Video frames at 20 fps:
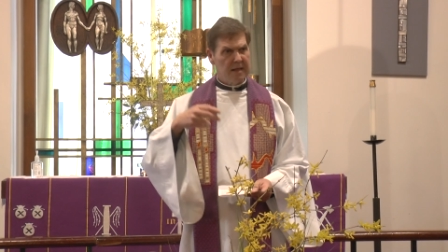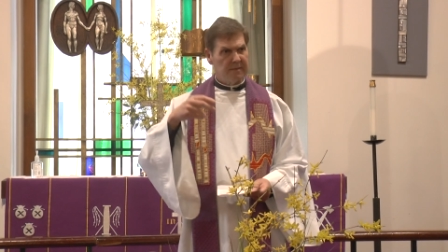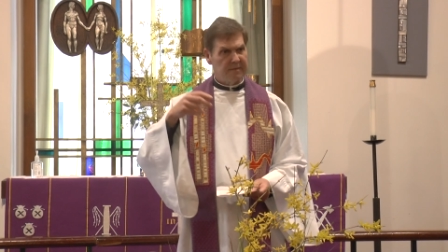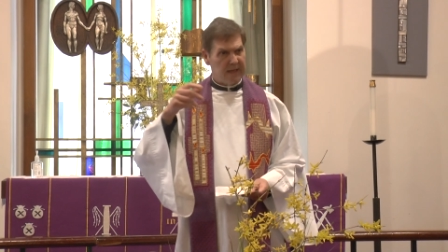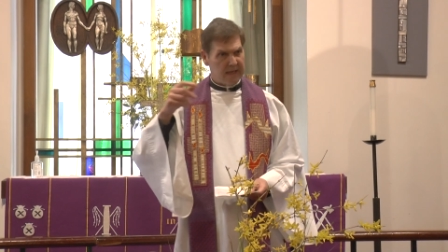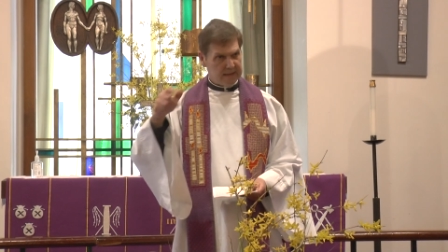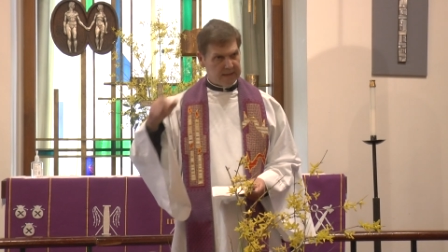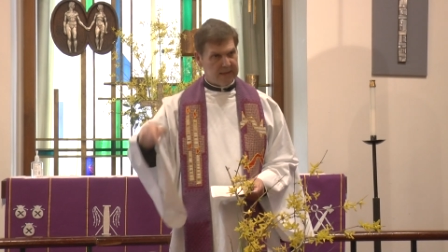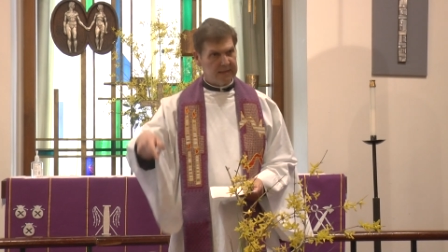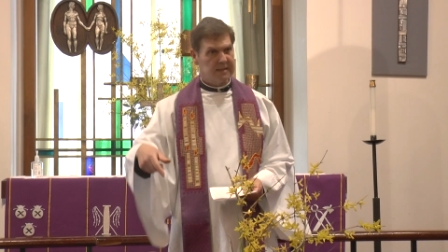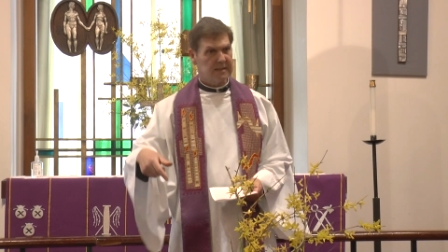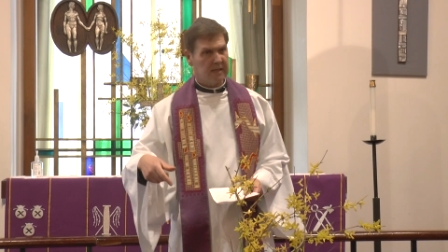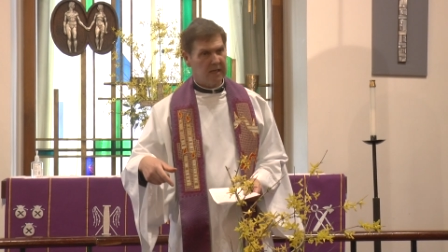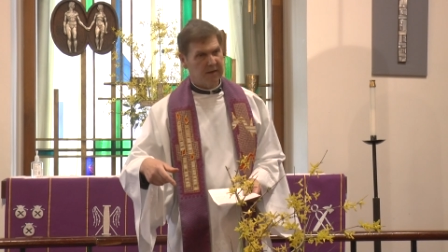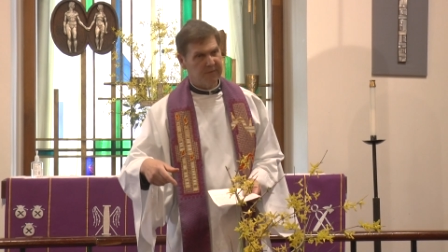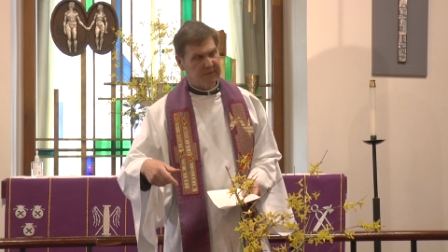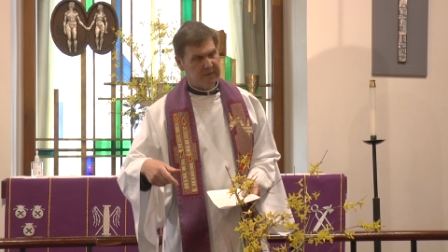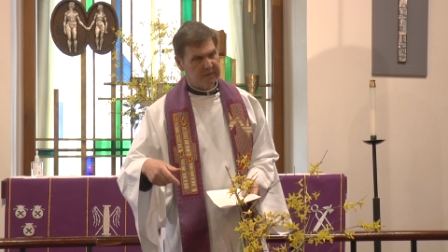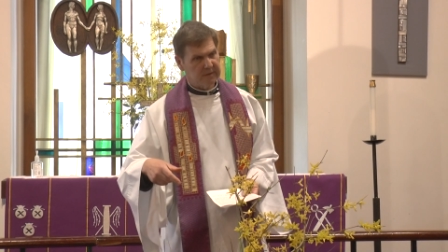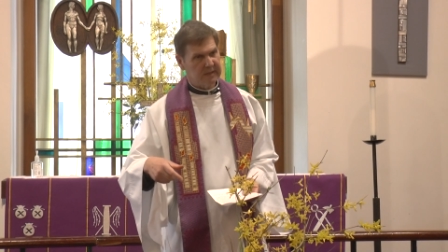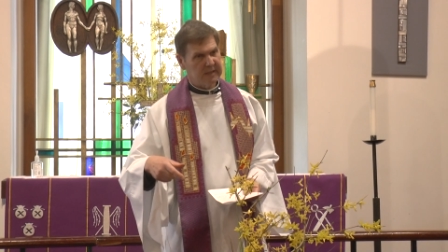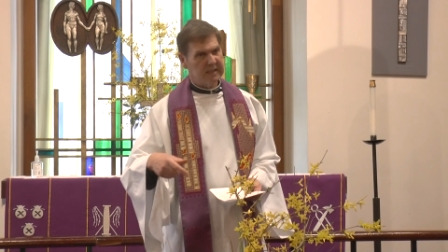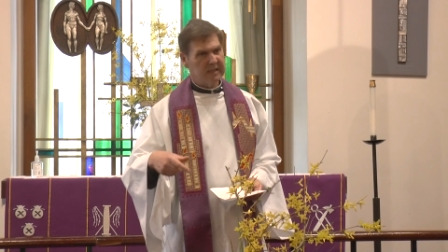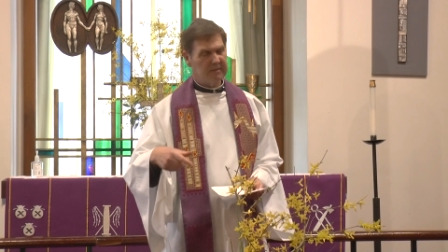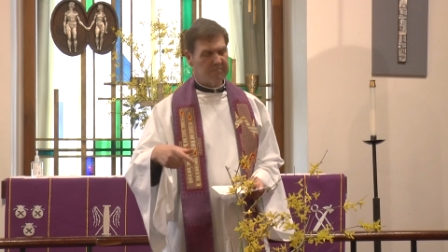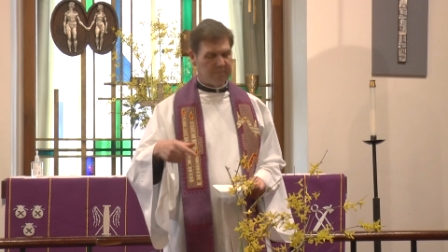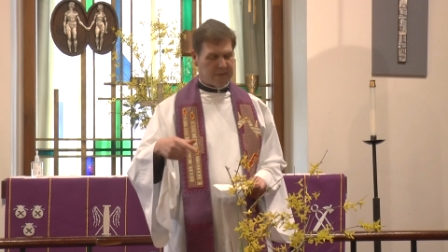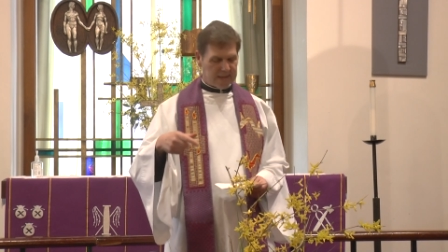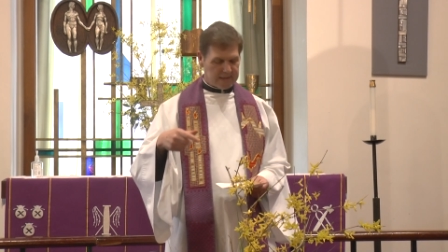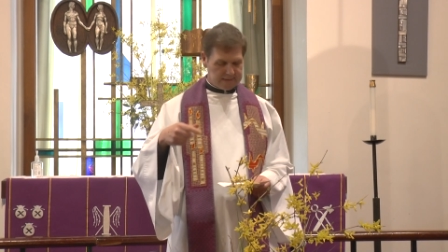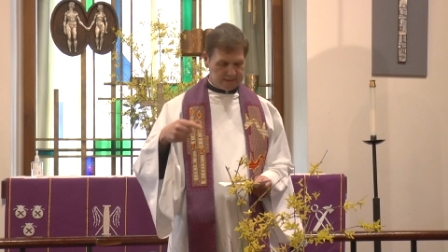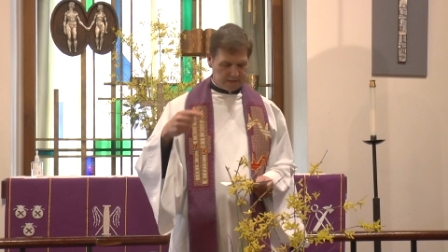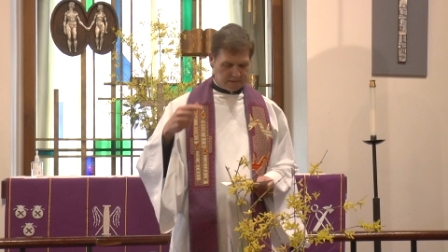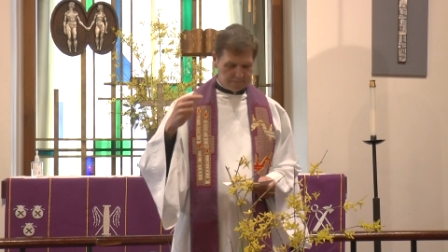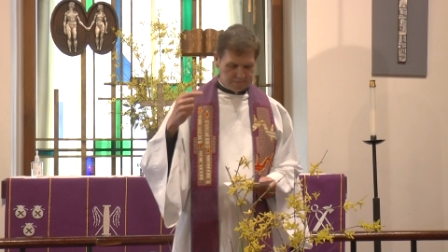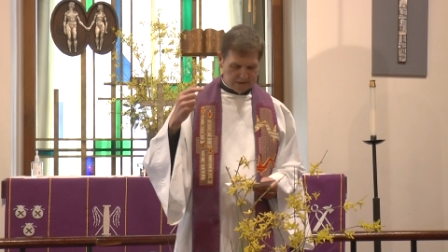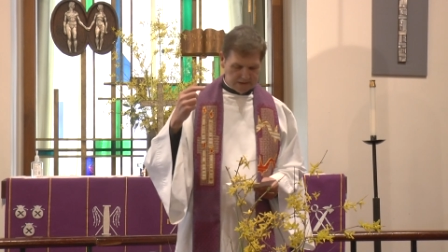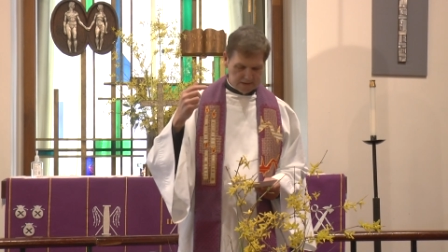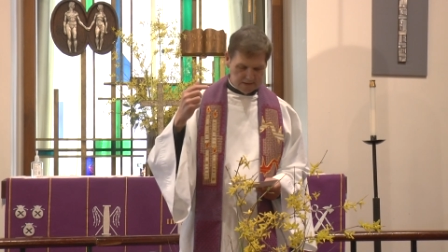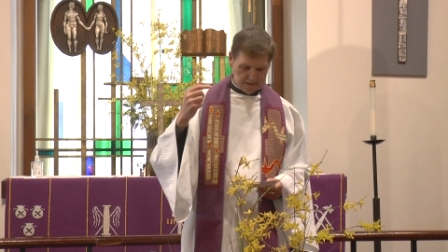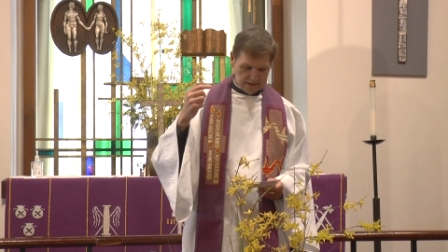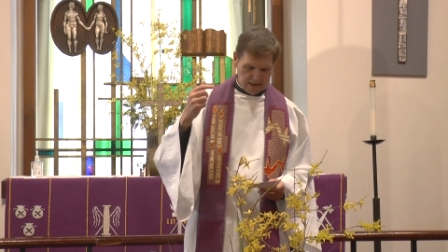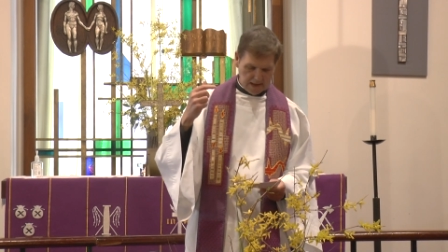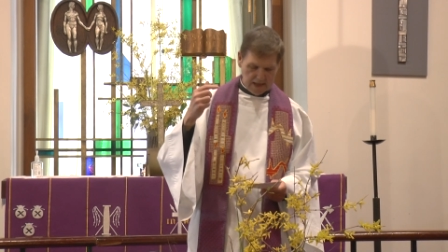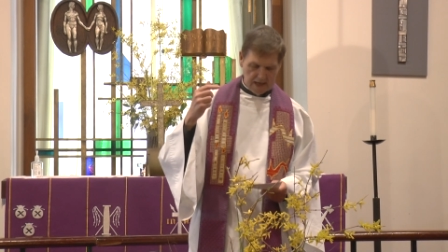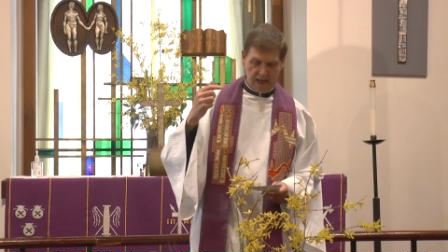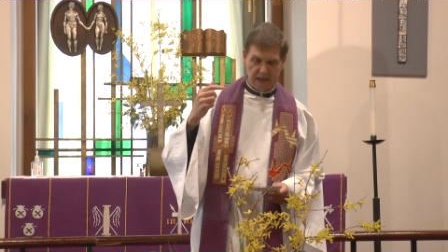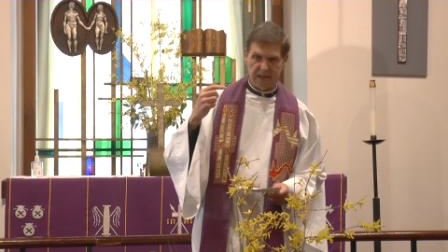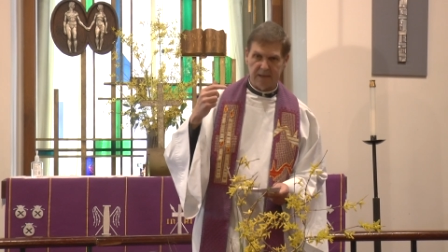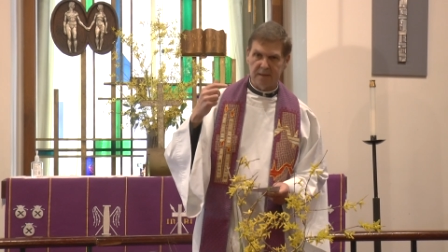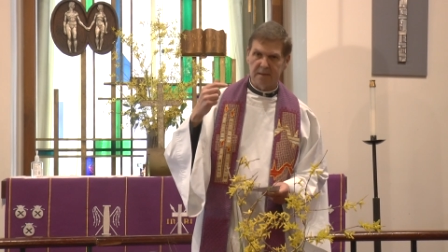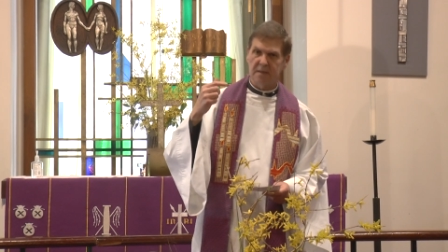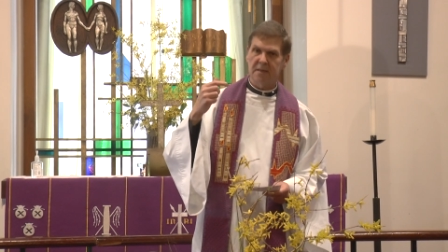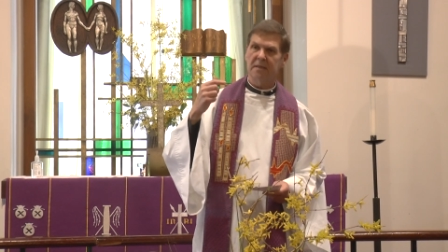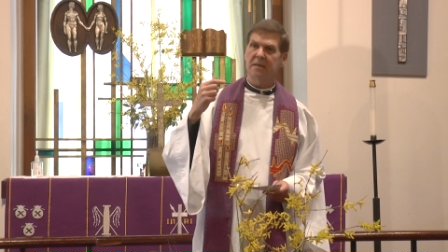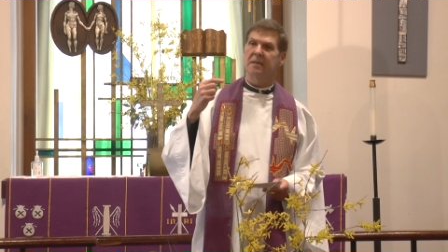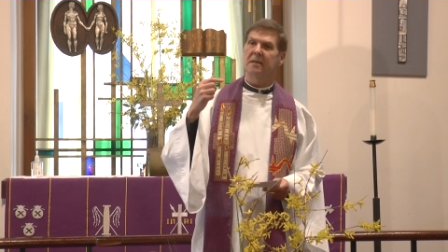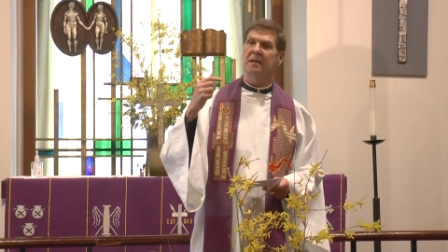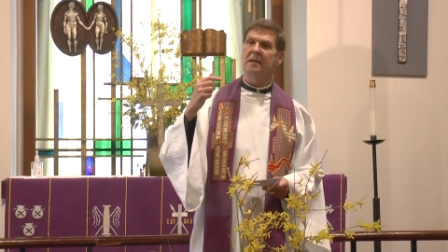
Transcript: They discovered the embezzlement and